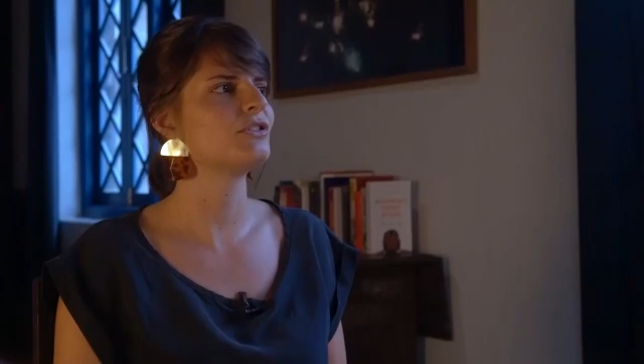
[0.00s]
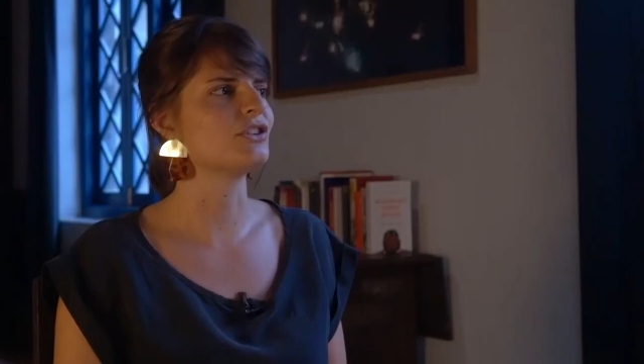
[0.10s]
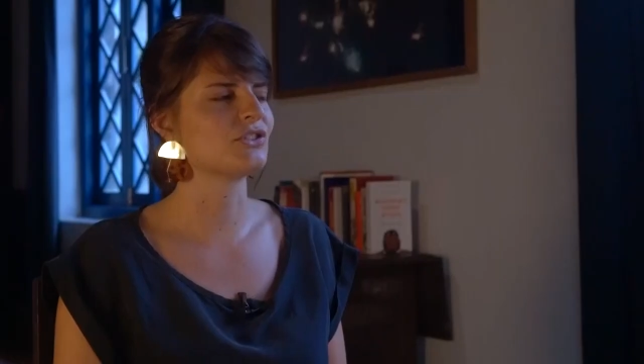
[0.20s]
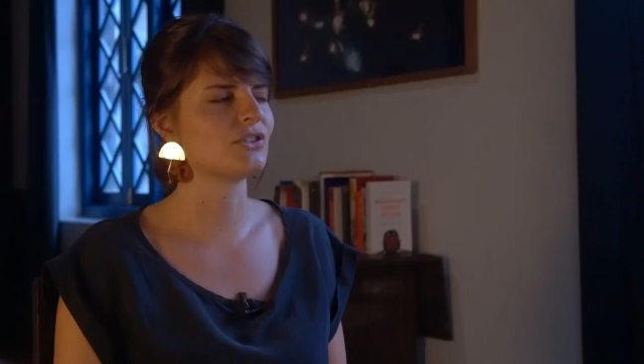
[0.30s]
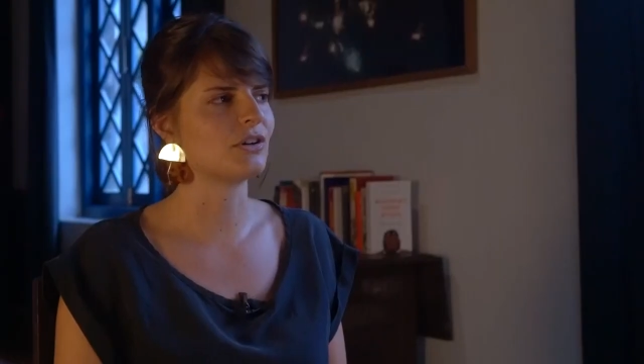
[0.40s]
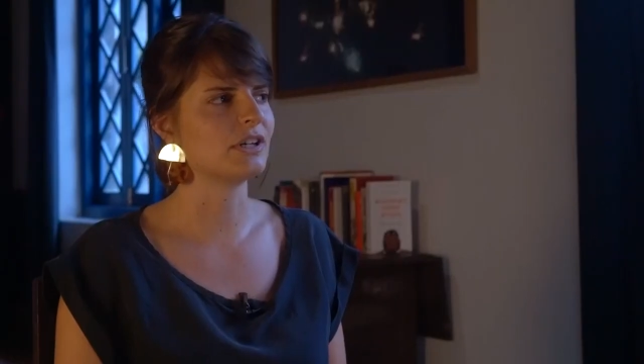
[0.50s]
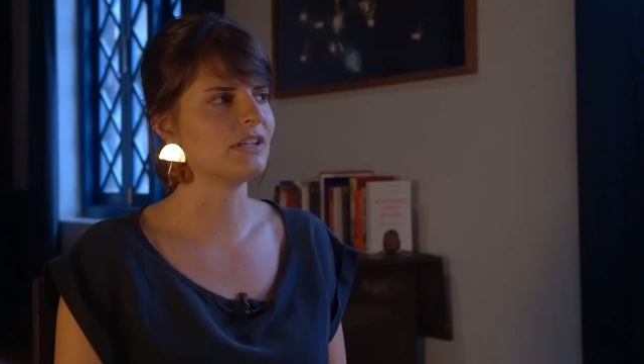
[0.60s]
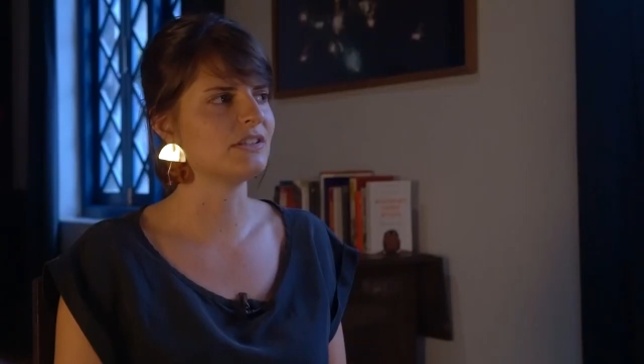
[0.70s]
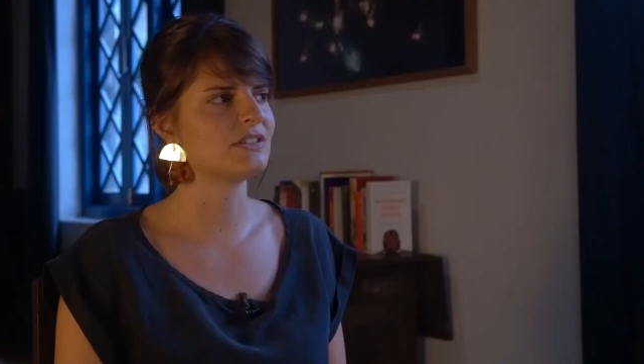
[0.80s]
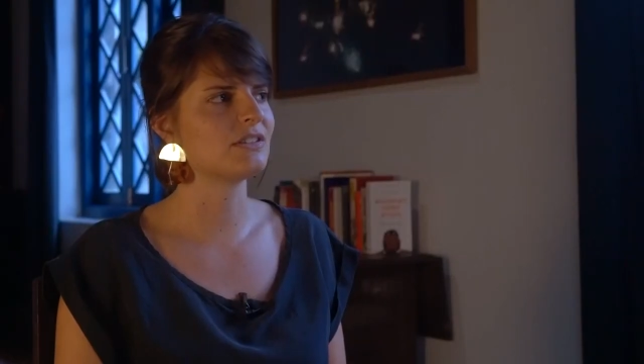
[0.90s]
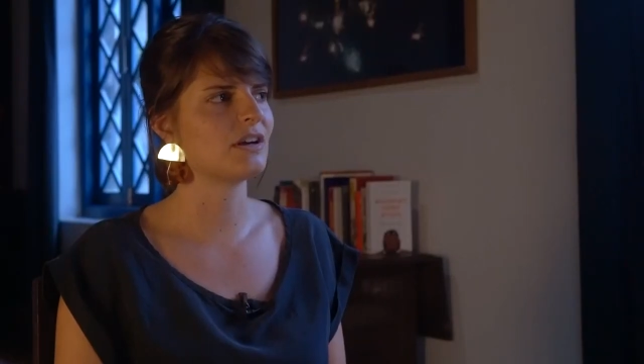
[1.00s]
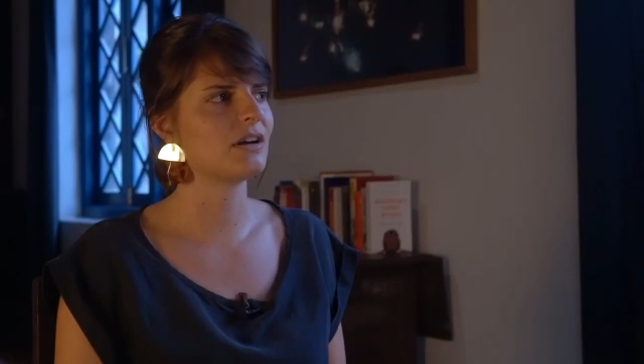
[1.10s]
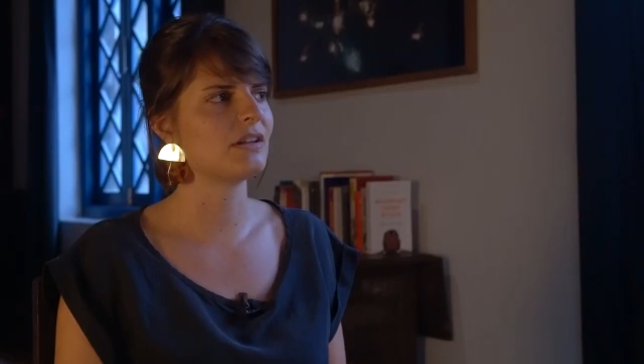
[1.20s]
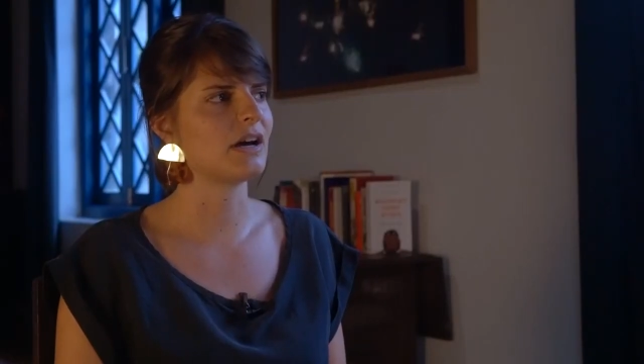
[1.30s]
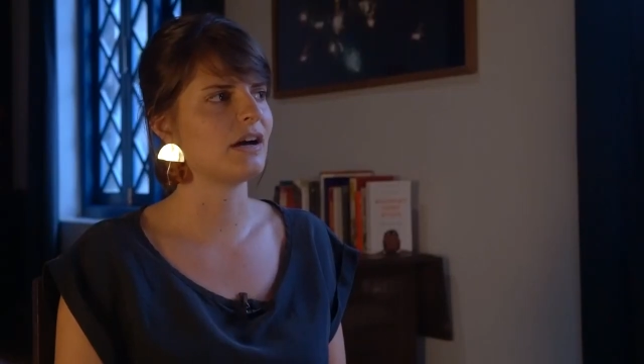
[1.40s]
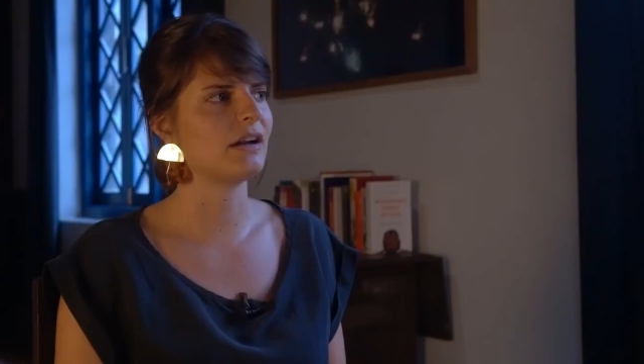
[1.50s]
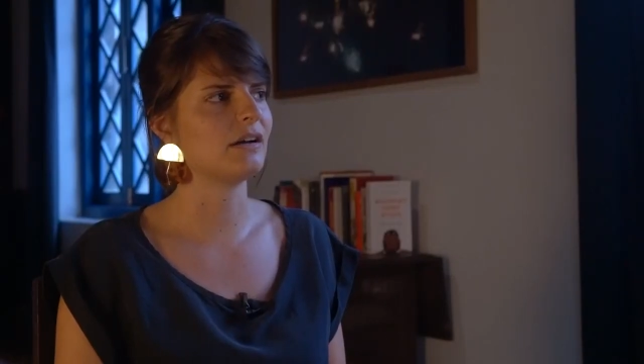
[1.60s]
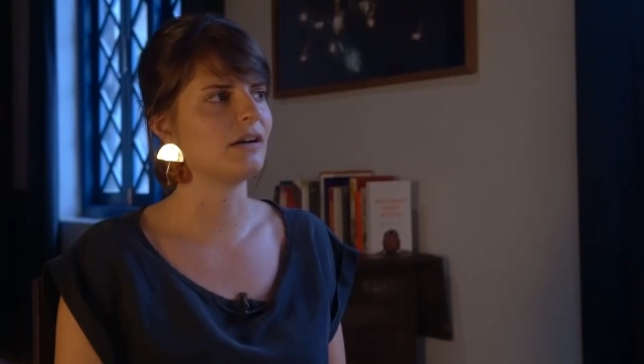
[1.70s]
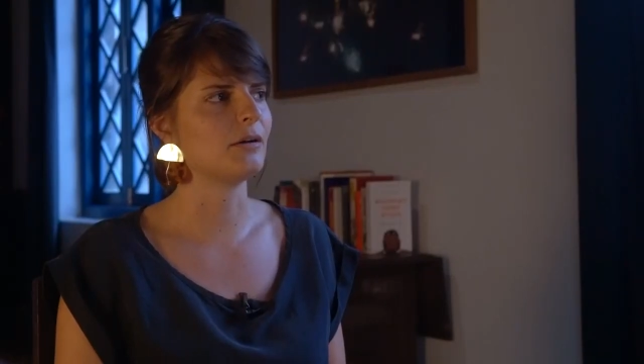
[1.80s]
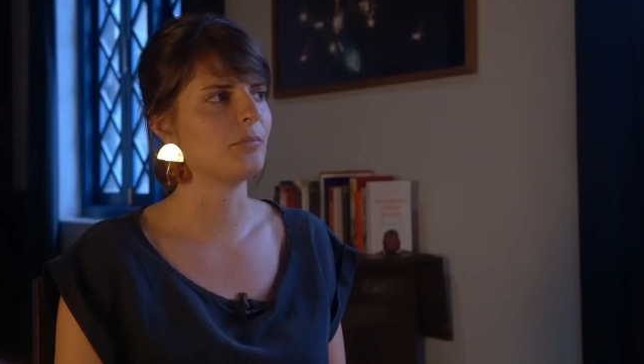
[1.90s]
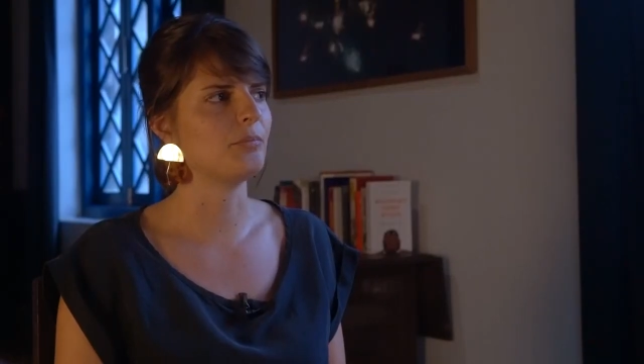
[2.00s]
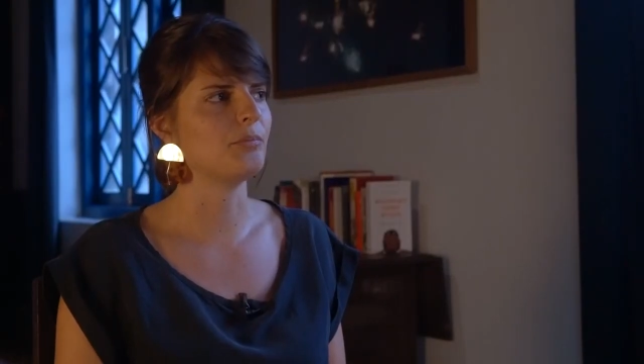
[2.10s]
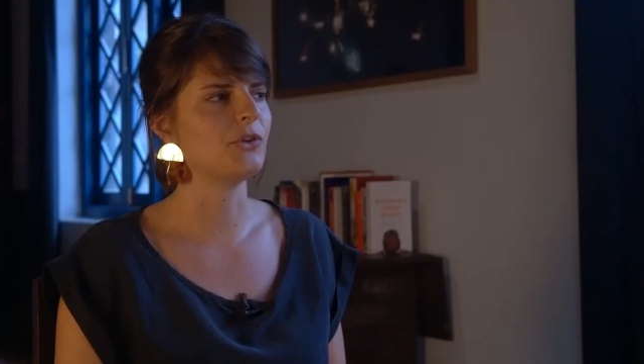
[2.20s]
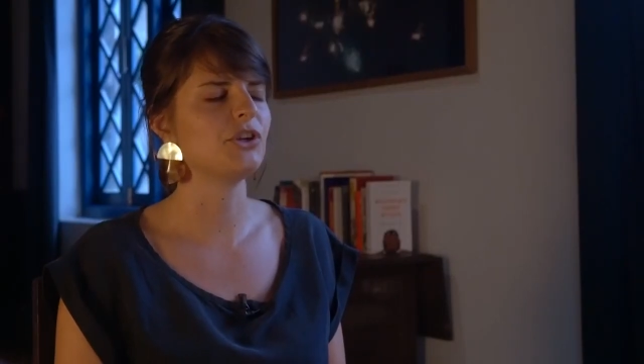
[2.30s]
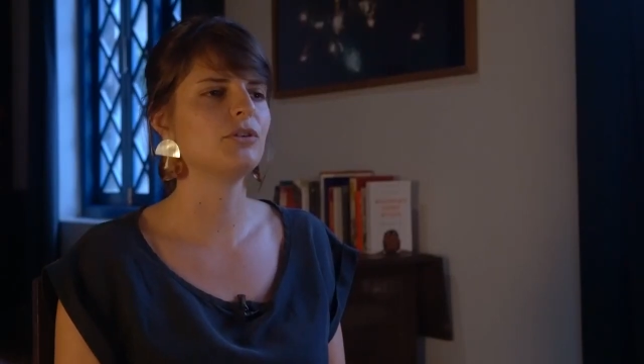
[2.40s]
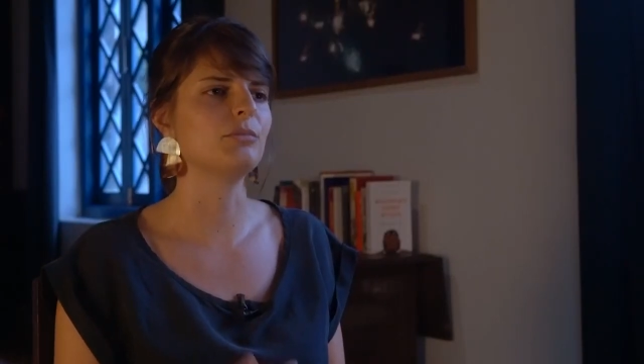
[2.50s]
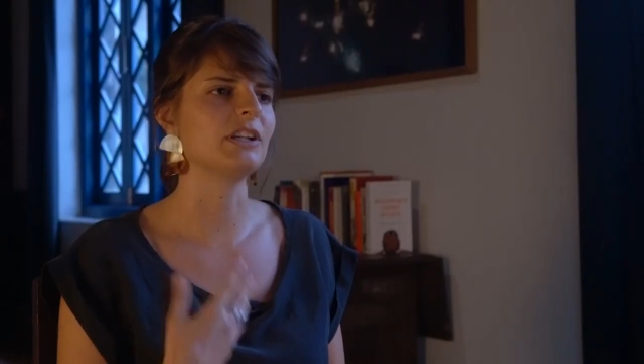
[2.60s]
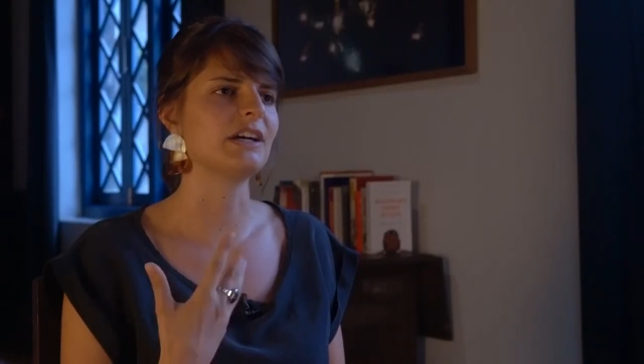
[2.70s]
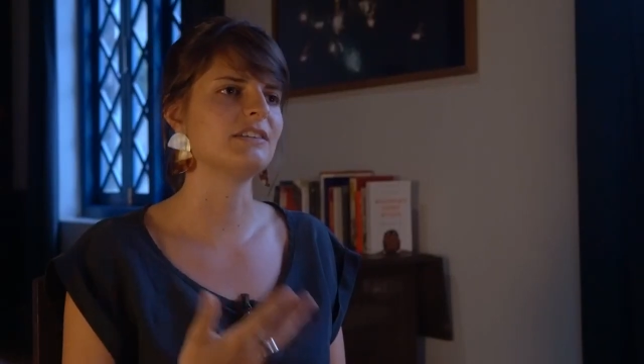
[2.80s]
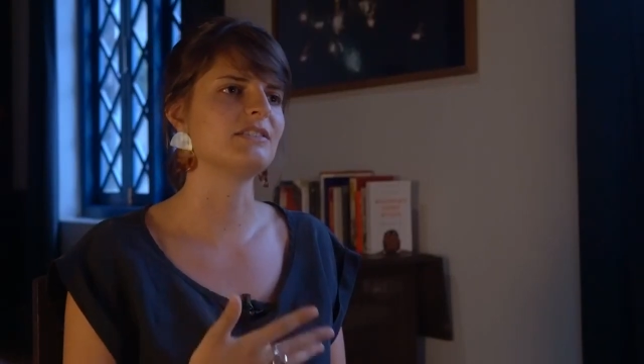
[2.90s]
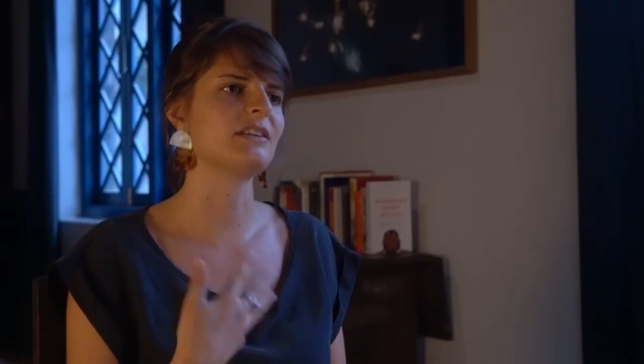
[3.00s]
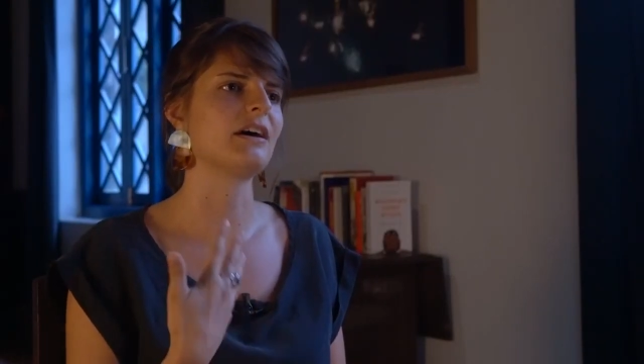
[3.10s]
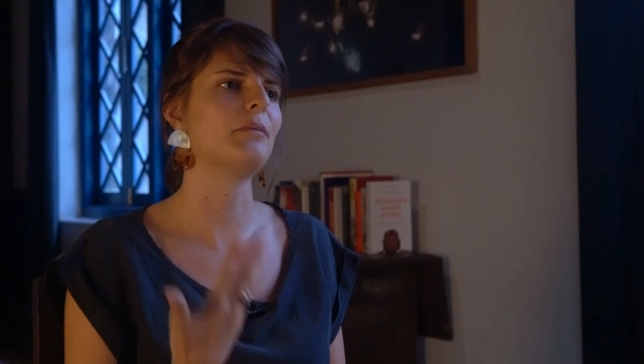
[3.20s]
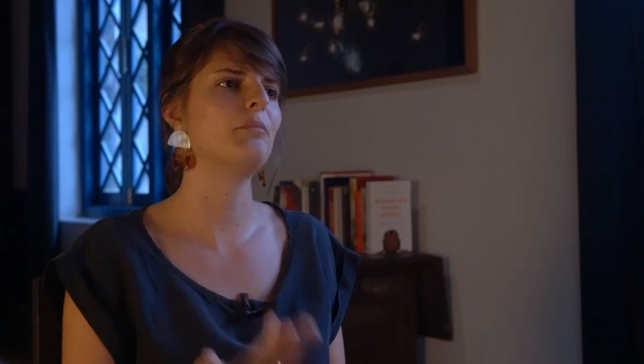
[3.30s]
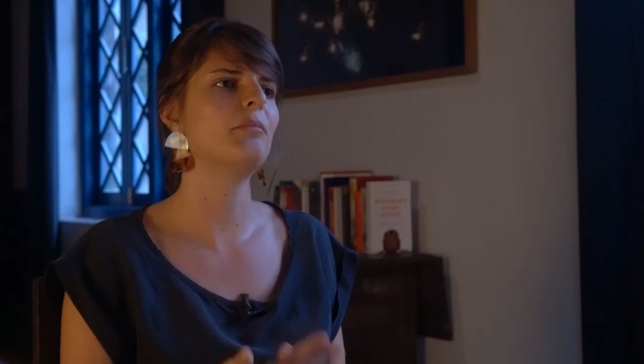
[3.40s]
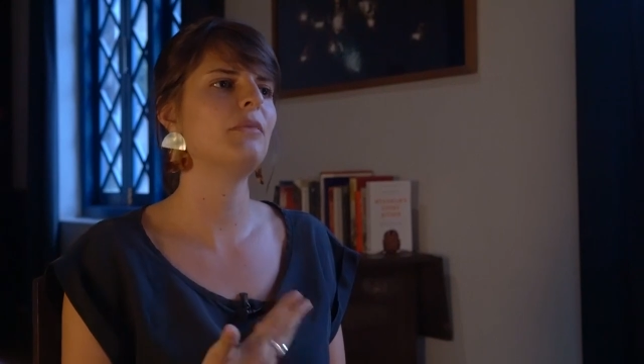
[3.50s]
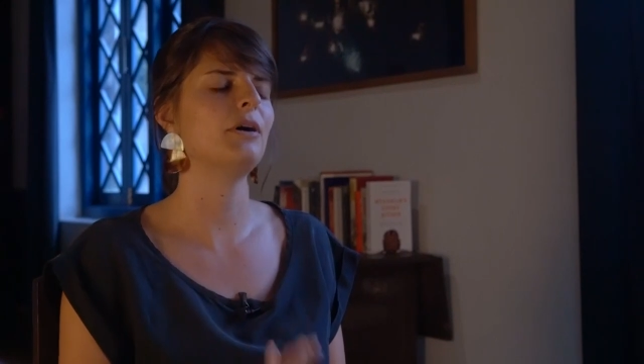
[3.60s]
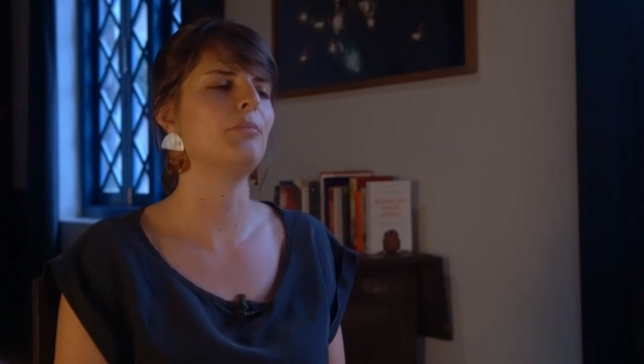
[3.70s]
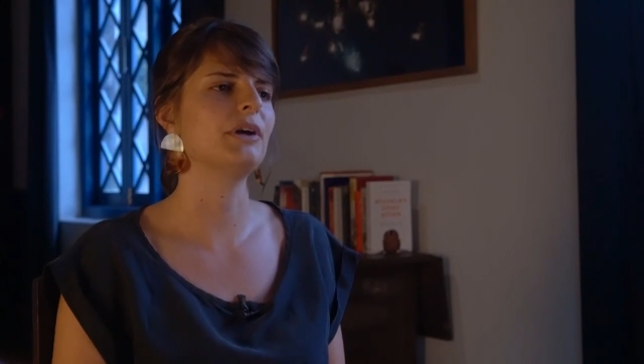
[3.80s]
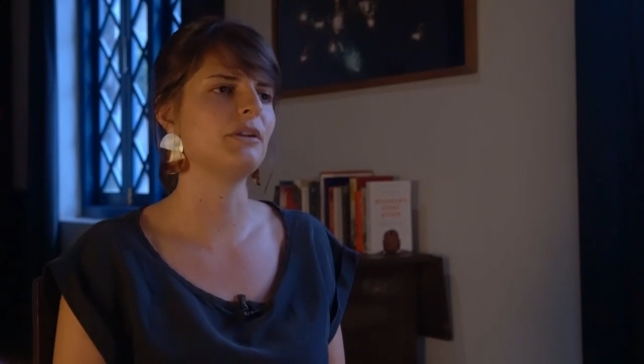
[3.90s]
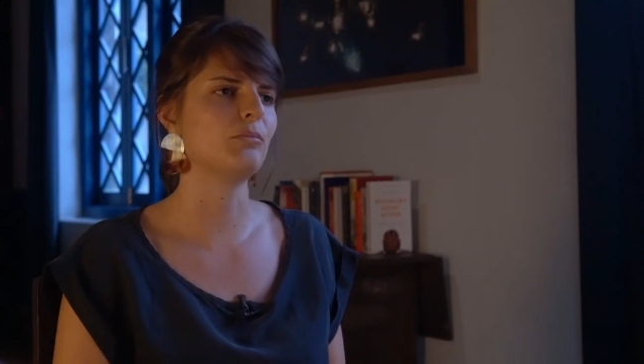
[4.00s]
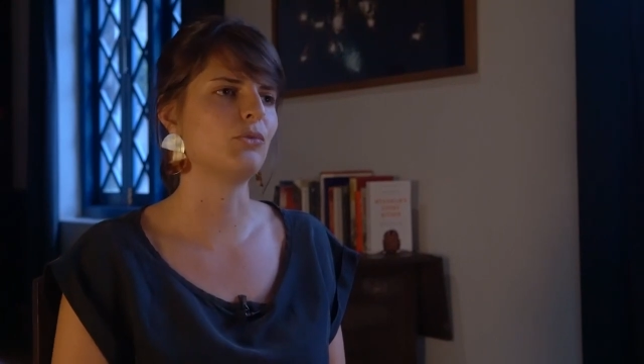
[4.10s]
the stories that um, humanize them a bit